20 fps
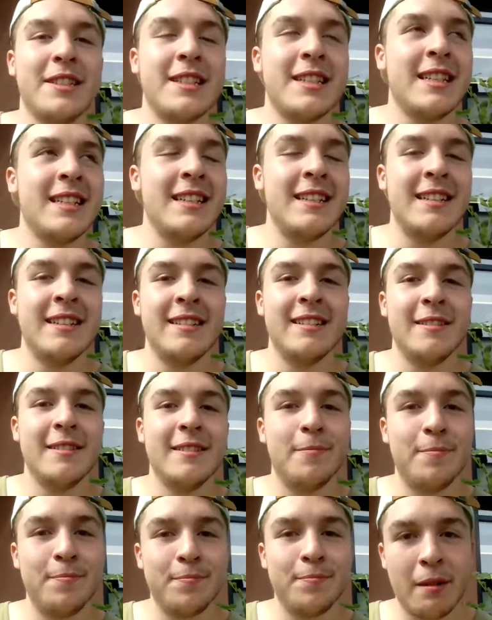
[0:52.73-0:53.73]
when I was
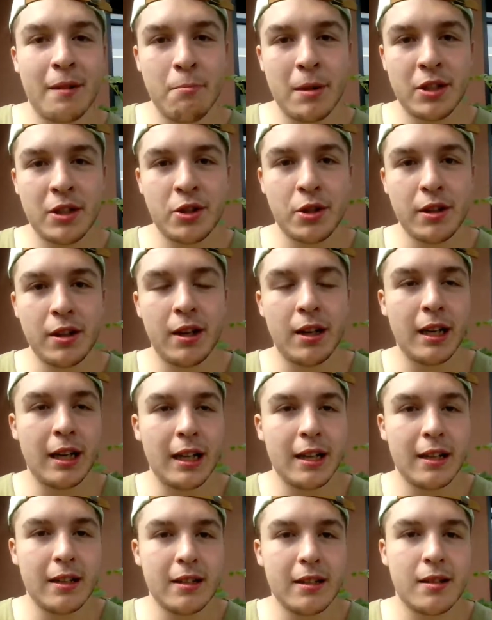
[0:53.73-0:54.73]
in
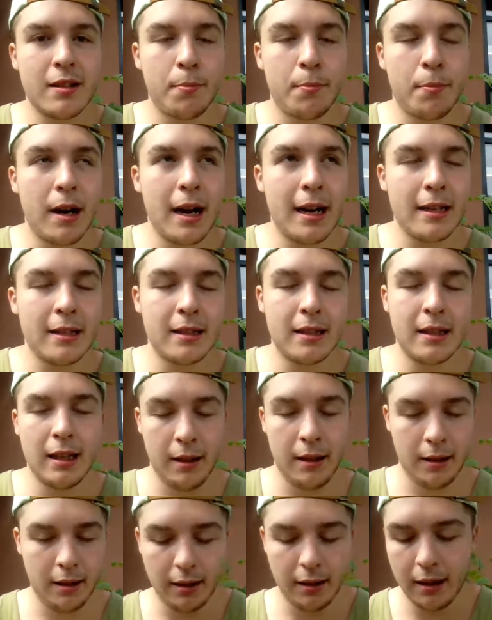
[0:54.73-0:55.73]
Montreal, I got
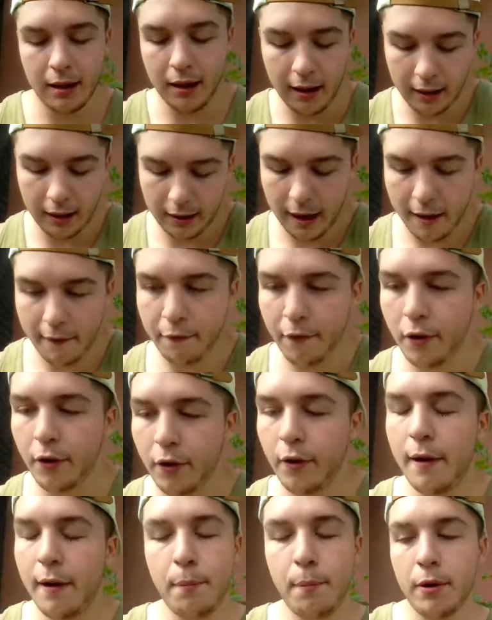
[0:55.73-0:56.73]
surprised.
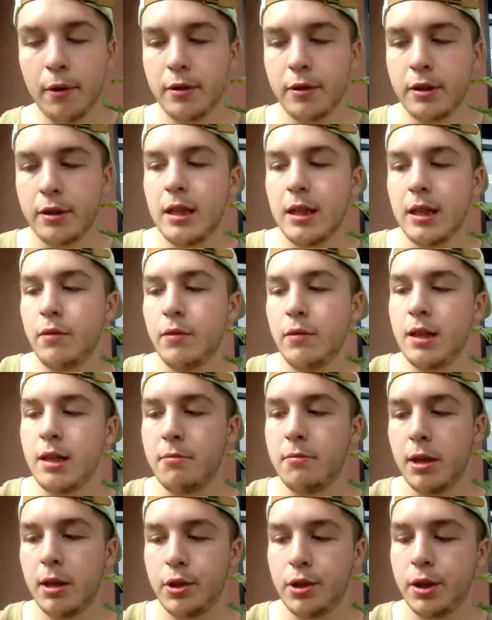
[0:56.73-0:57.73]
Like that photo I
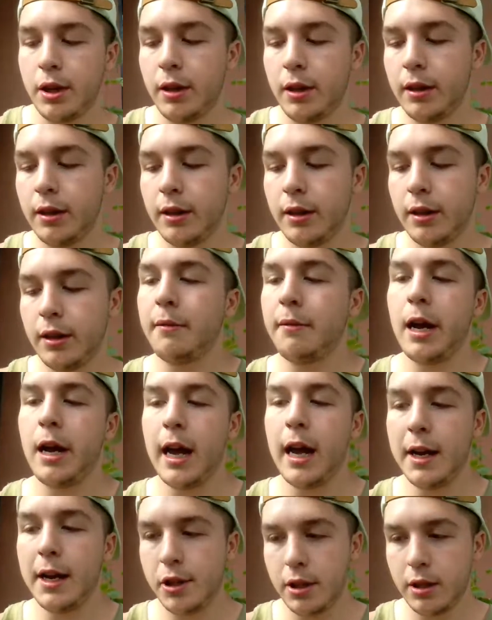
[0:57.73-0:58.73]
posted was in Montreal, and
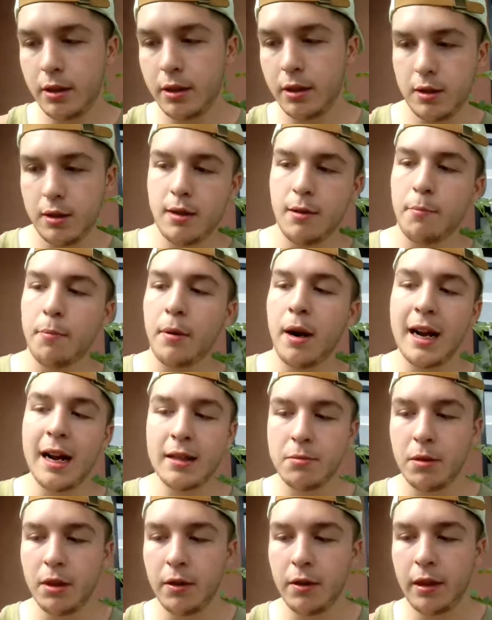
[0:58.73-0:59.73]
like my agent
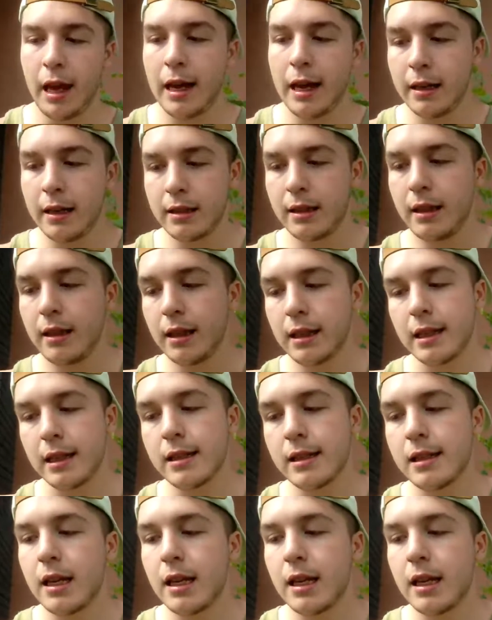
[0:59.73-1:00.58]
surprised me with Hennessy